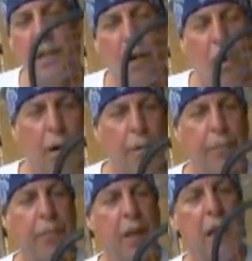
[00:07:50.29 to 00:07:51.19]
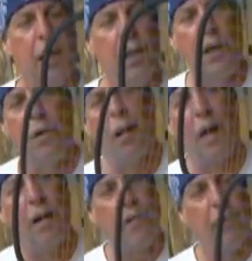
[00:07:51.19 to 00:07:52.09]
are, you will
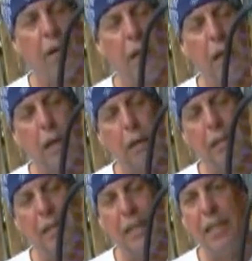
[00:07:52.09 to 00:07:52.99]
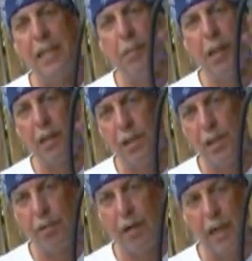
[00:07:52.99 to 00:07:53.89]
have dissimilar
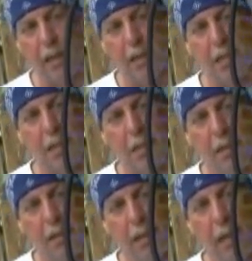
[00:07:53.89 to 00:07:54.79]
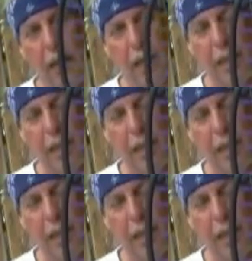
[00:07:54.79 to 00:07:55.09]
strings in